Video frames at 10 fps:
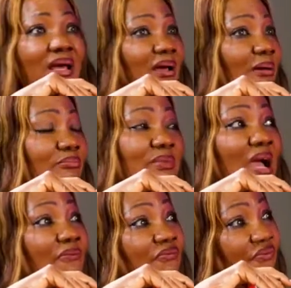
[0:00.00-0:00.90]
Um,
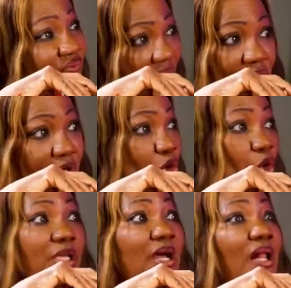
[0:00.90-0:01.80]
they are very
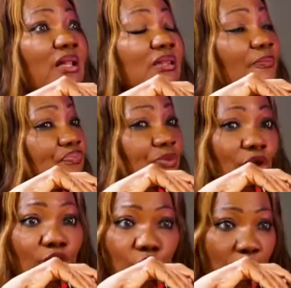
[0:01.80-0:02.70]
loyal,
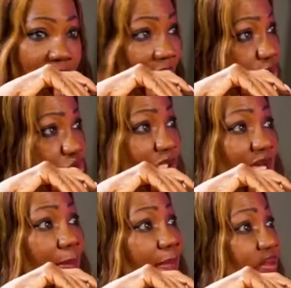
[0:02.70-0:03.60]
loyal to
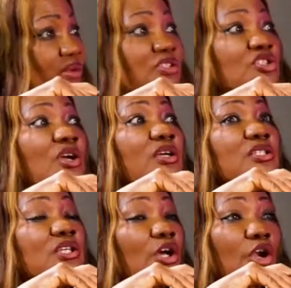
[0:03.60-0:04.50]
their mother
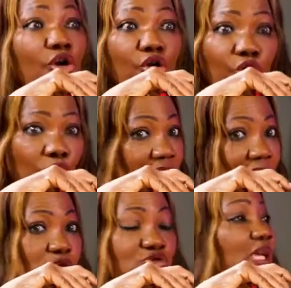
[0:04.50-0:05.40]
church,
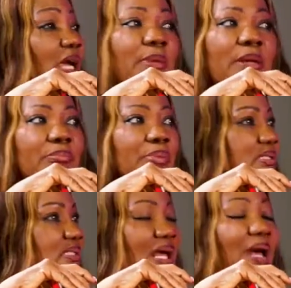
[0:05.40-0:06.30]
loyal to their
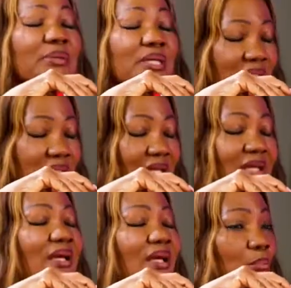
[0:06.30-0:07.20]
members. I mean,
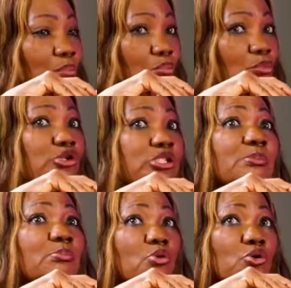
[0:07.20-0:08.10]

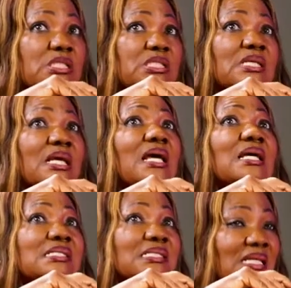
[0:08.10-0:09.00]
most most
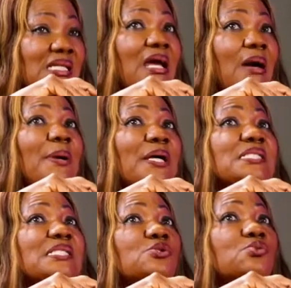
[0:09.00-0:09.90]
senior
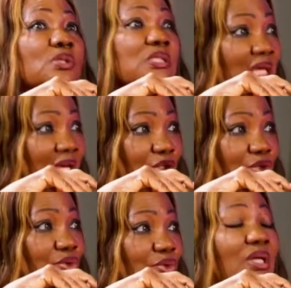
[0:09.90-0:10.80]
pastors will tell
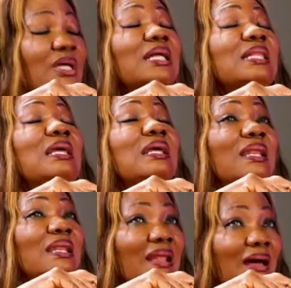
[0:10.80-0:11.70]
you they
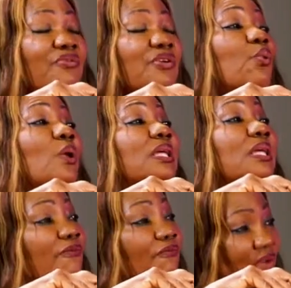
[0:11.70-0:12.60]
love it when
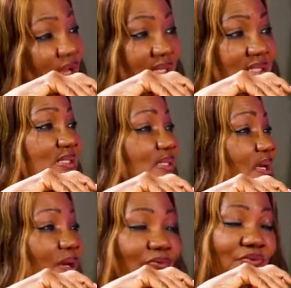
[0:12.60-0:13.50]
they get flags
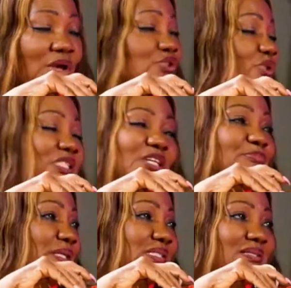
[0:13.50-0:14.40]
for
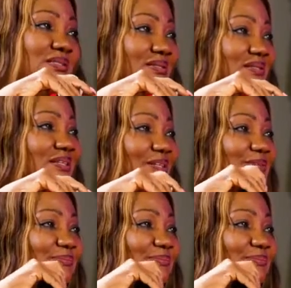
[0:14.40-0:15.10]
associate pastors.